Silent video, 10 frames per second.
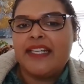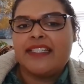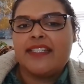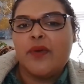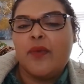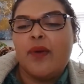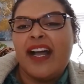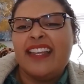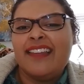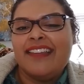It's the
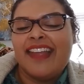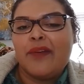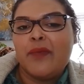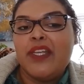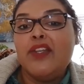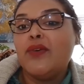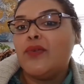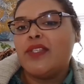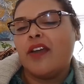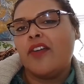one that we
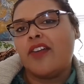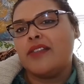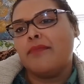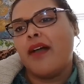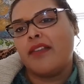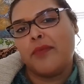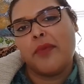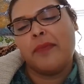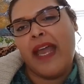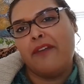use across
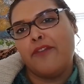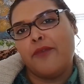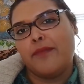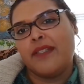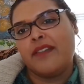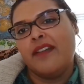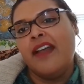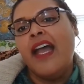multiple platforms.